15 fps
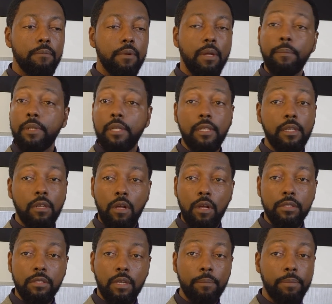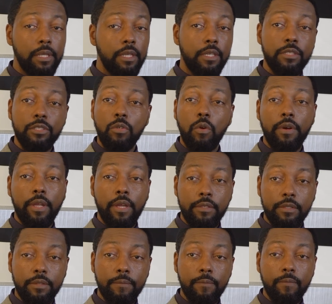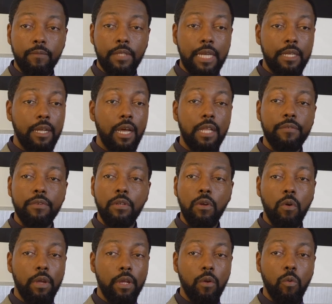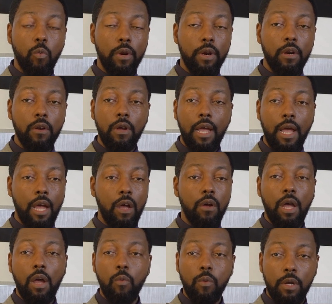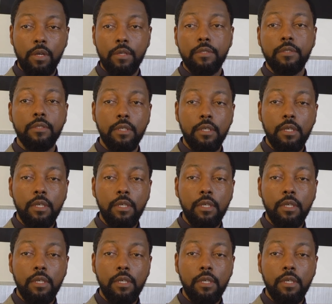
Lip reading: Completely lost, completely disoriented, and not even knowing where or how I was.